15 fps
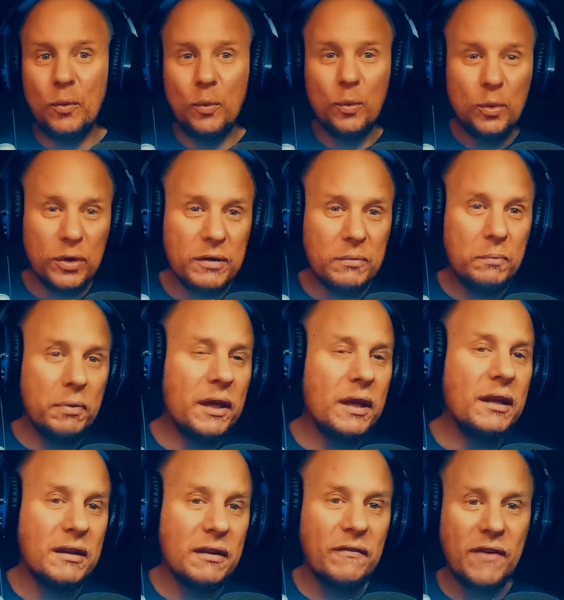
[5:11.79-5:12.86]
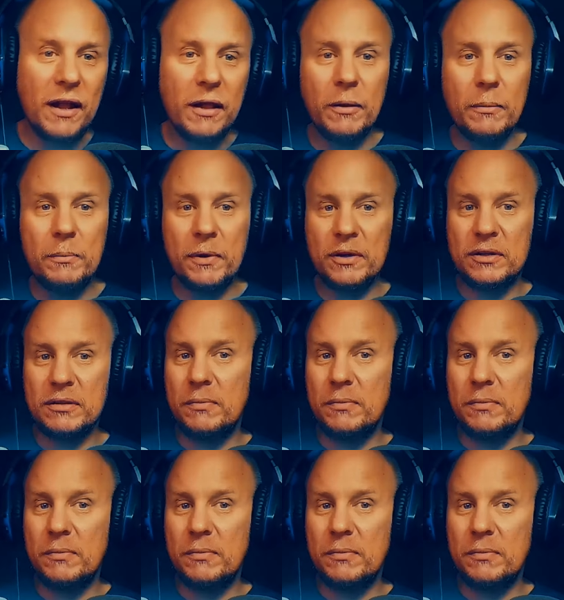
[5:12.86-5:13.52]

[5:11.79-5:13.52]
would-be developers